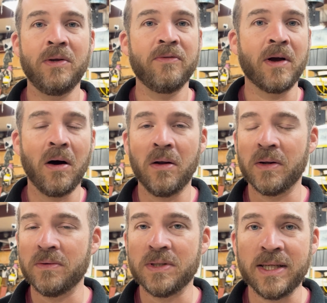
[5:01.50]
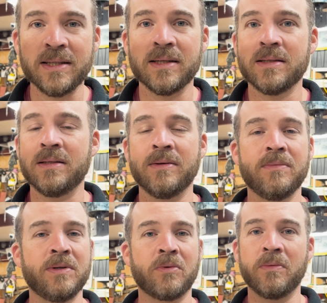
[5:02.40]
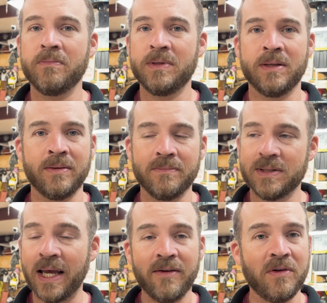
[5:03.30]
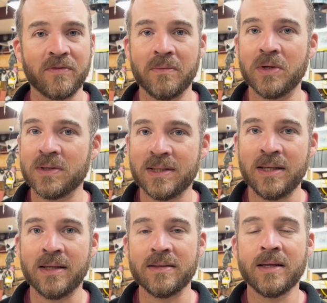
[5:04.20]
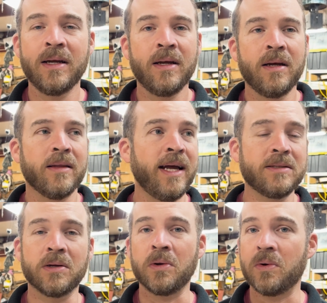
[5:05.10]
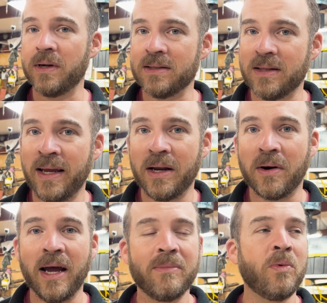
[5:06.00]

you've called on Jesus to save you from your sins, that's a glorious thing, right?